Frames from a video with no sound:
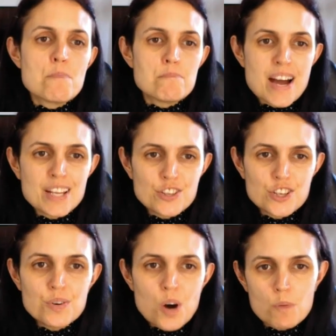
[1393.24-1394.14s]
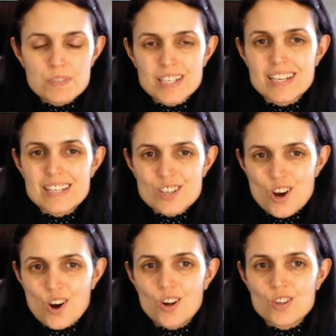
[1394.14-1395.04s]
My new opt-in is
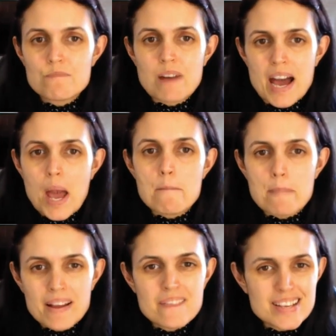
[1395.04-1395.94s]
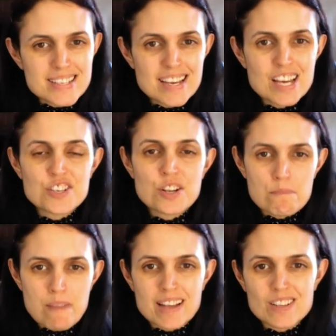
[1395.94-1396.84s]
called my Manifestation
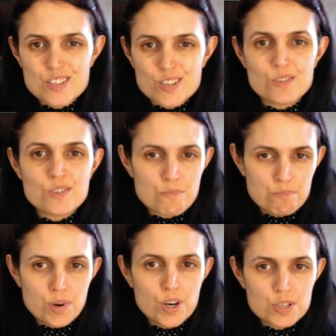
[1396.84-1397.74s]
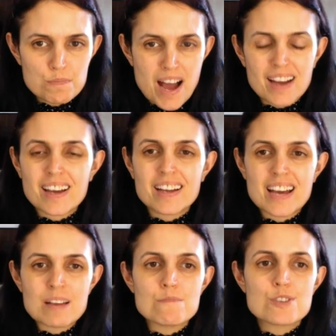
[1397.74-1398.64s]
Milestones Board Pack, and
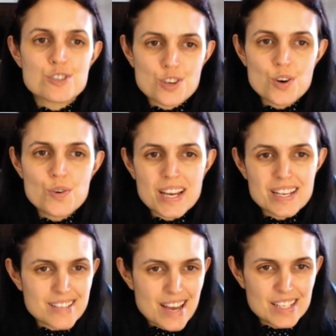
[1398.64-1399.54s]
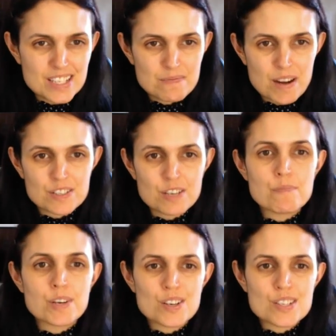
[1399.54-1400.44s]
I am so excited about it
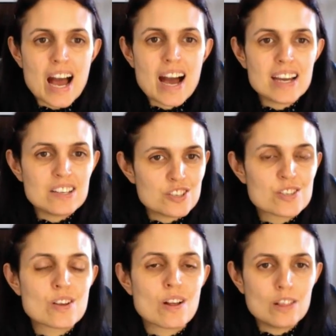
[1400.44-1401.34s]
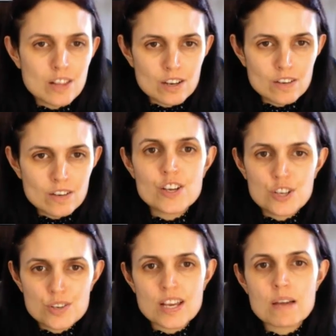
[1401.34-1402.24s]
because I just love
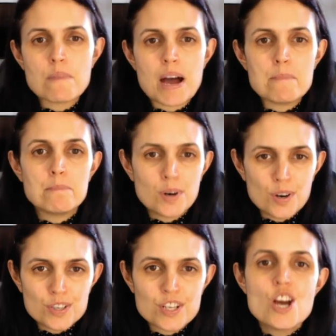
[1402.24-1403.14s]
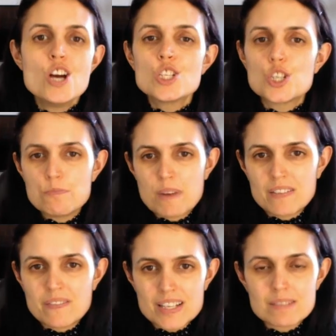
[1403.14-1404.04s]
using my board to
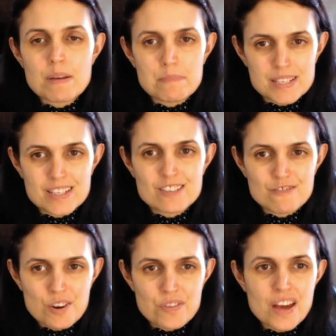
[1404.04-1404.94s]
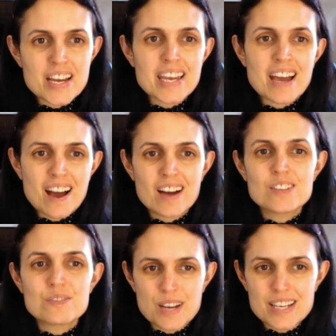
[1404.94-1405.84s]
manifest my business growth, and I
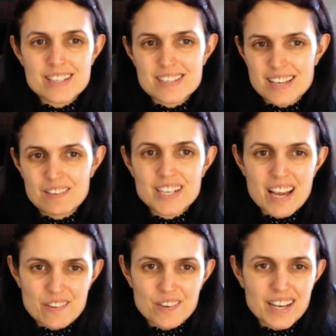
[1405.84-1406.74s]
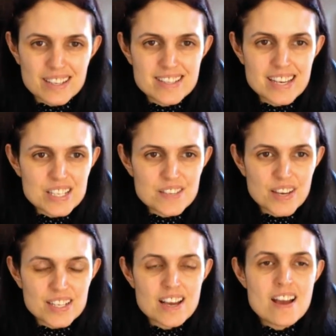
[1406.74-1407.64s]
can't wait to see what everyone else thinks of
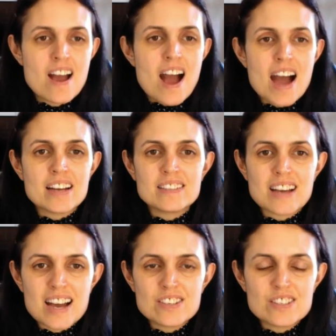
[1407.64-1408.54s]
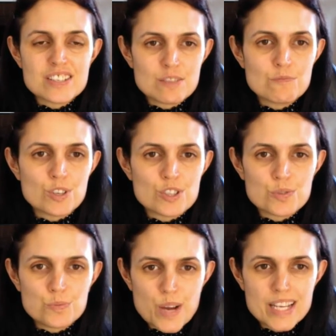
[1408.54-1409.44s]
it. And I just didn't want
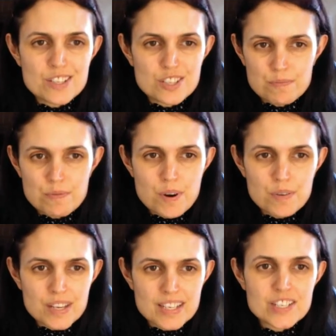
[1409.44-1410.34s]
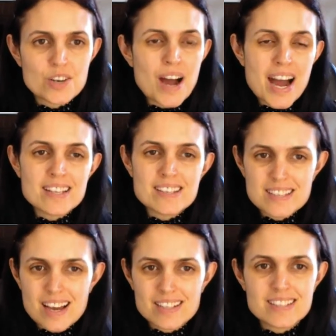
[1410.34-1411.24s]
to wait to promote this, so I
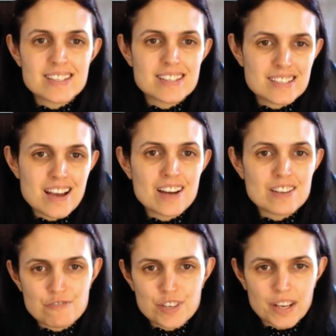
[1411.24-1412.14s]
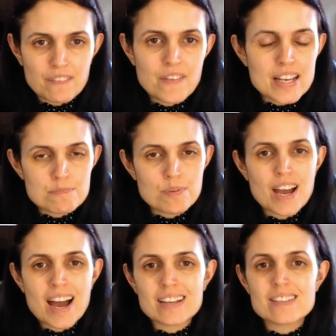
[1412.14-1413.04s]
decided to start running Facebook
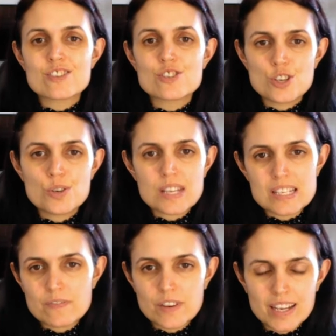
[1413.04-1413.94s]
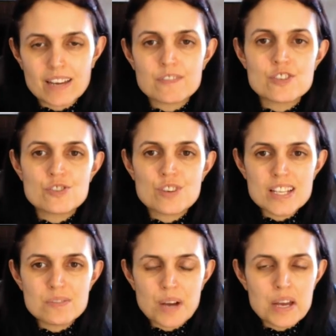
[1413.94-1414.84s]
ads to this free gift
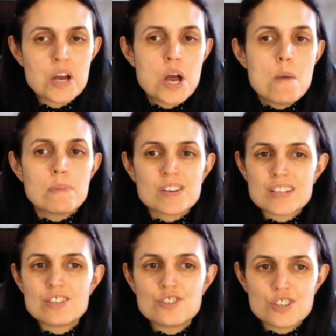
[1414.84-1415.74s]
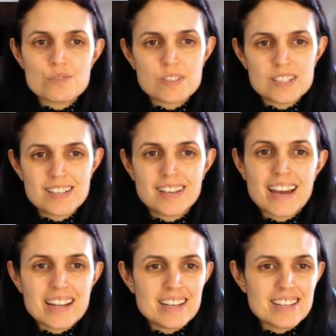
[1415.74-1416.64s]
straight away because I just wanted to
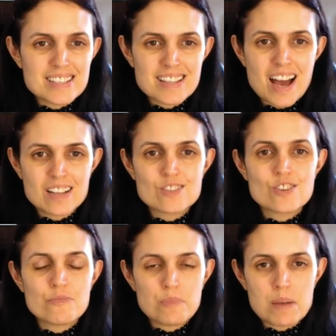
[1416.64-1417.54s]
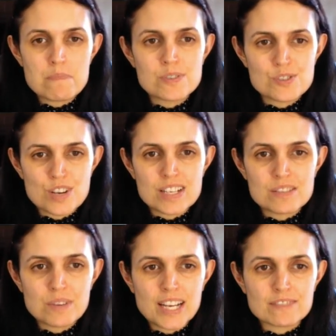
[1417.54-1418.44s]
get it into the hands of people straight
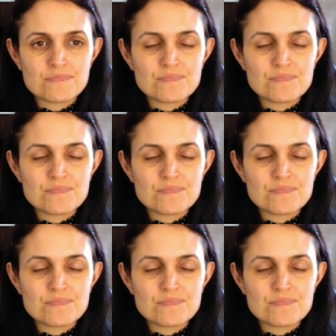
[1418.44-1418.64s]
away.